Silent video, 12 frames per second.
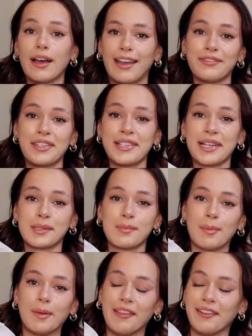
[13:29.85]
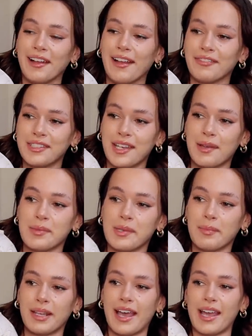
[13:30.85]
I have to text my brother every time
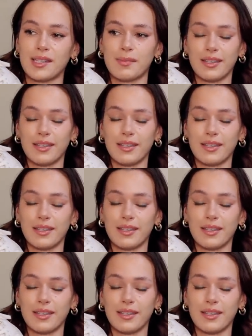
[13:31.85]
somebody asks,